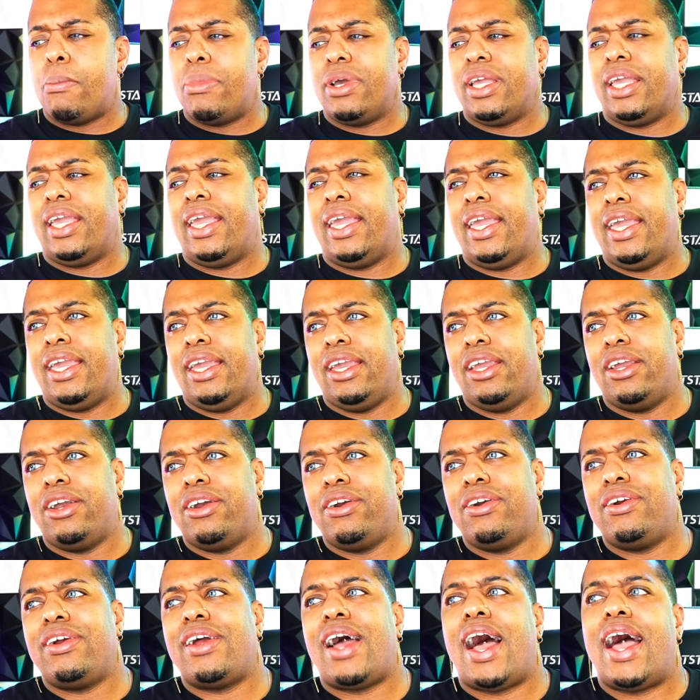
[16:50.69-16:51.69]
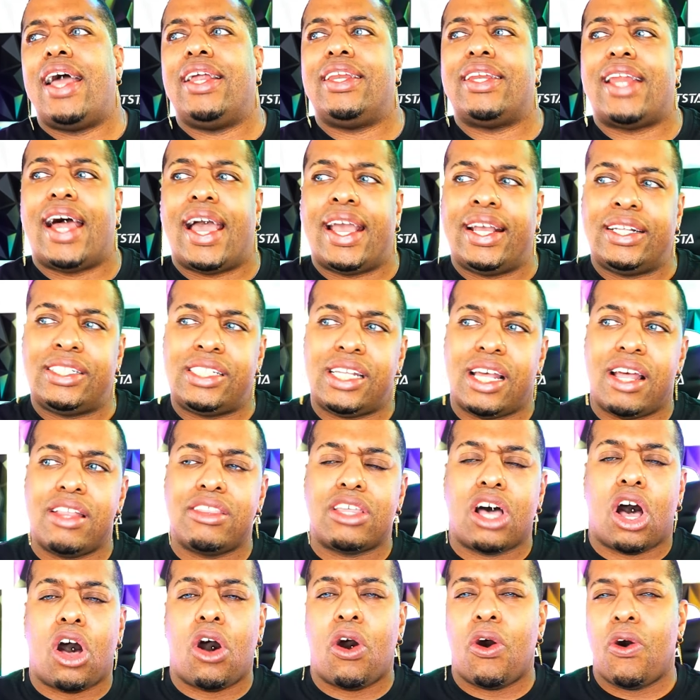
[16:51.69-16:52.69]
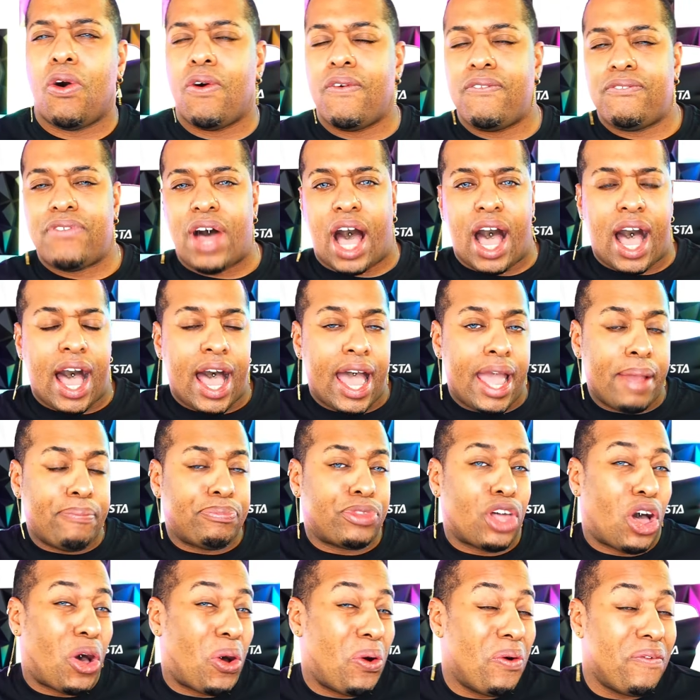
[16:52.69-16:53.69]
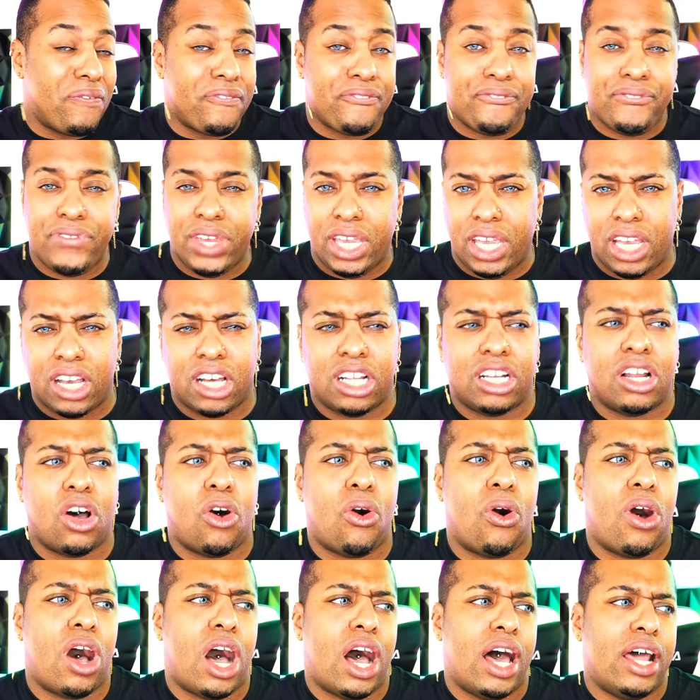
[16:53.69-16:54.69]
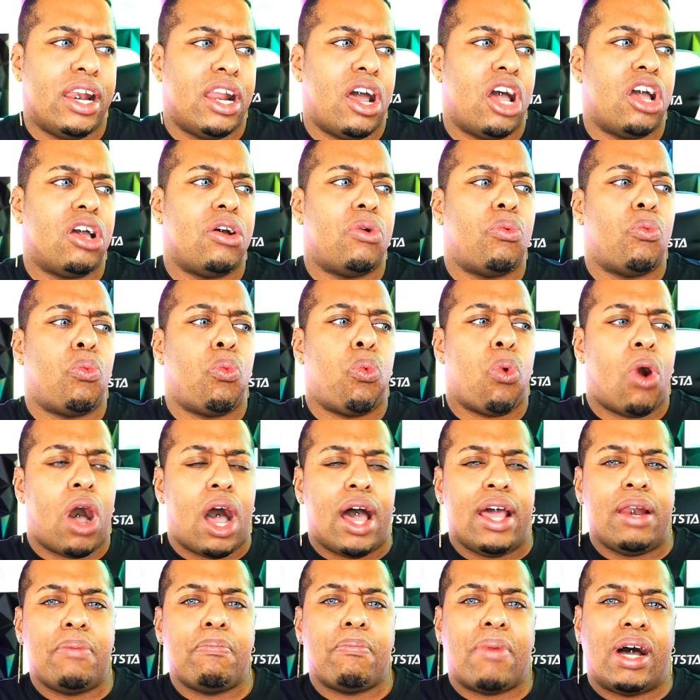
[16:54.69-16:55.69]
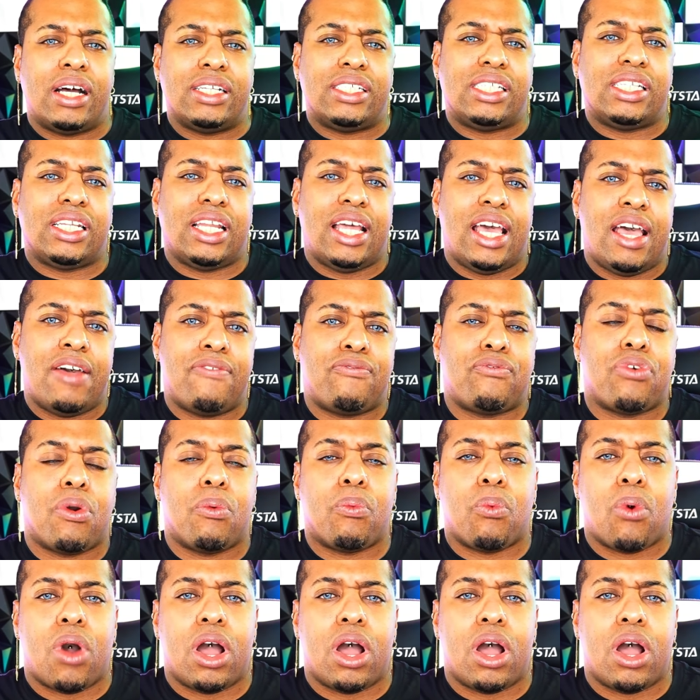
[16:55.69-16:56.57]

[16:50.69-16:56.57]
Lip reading: Here, I liked the whole vibe, the whole feel on one must die for